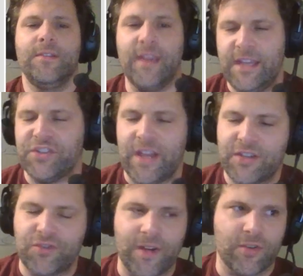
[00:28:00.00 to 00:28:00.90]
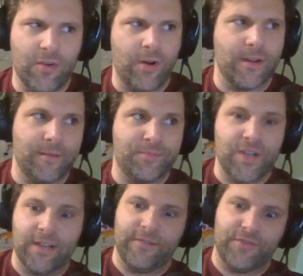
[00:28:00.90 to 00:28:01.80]
Ajax Strider, on an
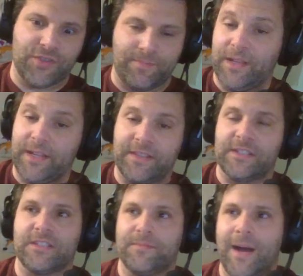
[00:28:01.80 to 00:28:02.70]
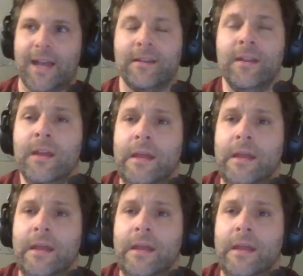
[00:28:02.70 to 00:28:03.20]
objective and just be like, this is mine.